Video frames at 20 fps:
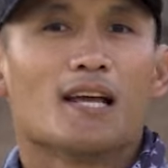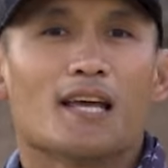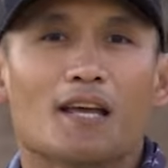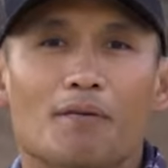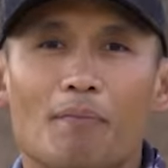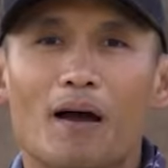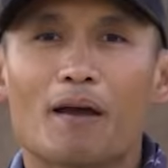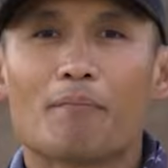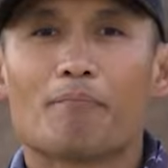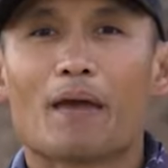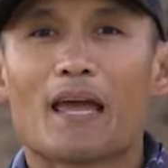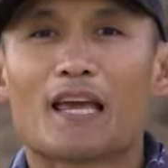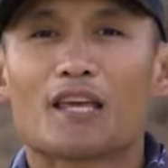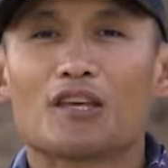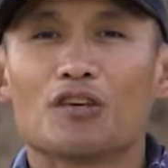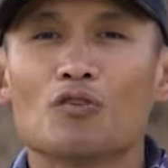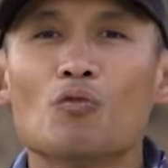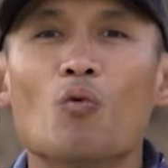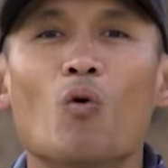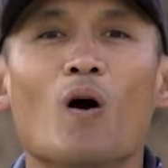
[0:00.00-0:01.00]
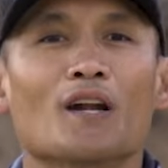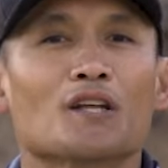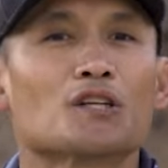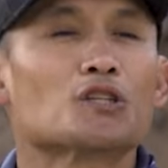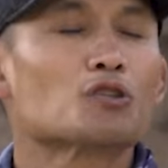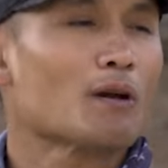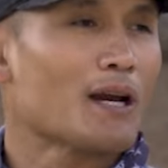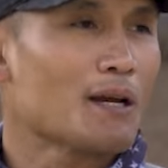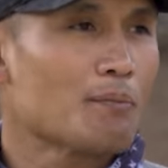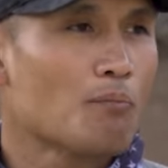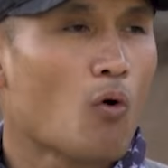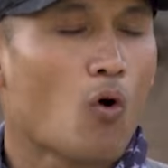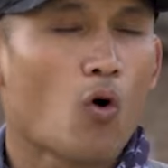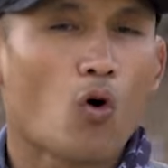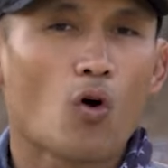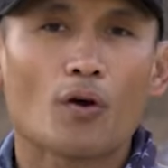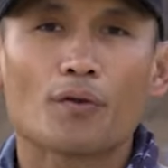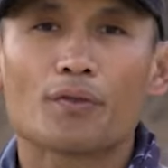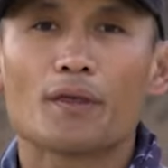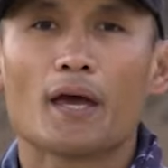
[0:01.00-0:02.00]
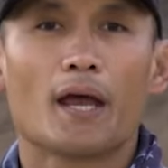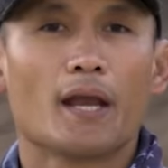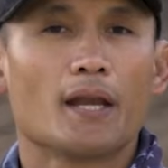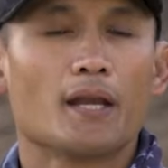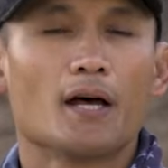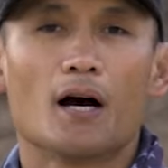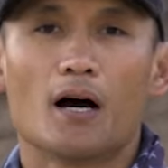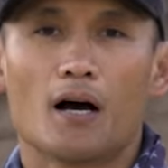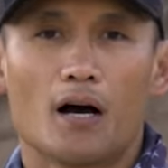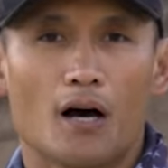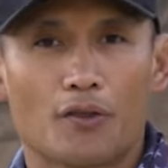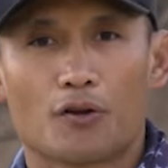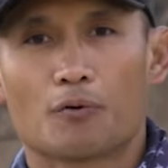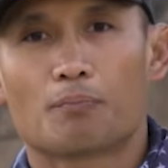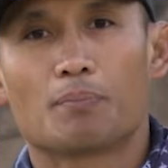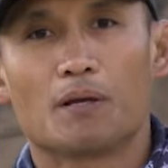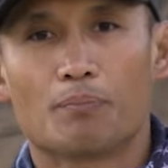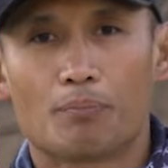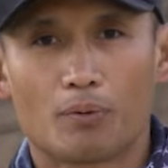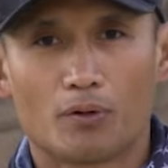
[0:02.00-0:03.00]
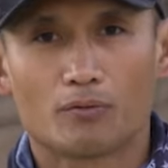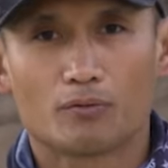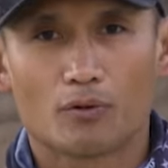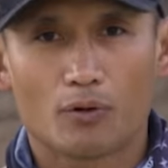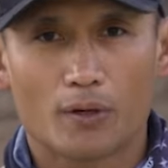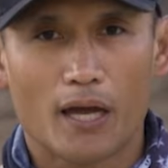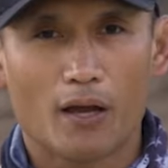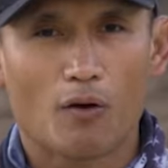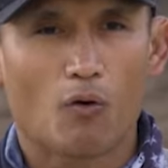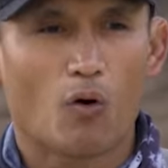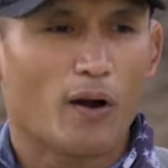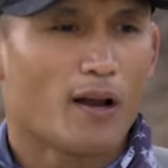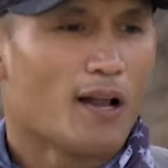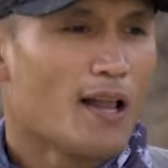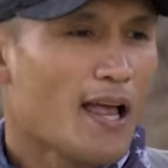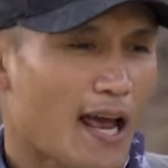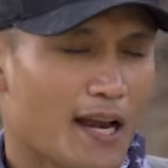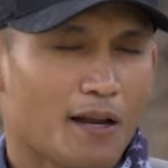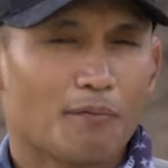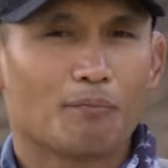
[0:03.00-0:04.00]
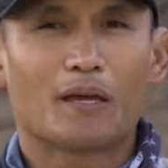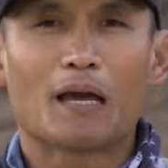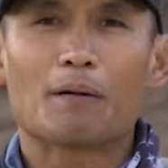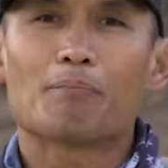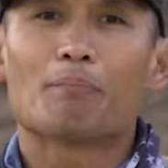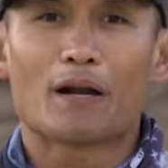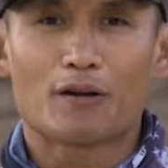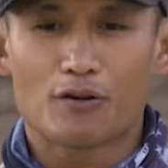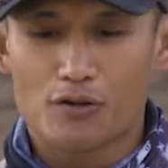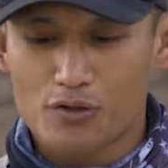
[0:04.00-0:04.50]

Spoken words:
it might make you want to train more than other people, okay? Or, and get better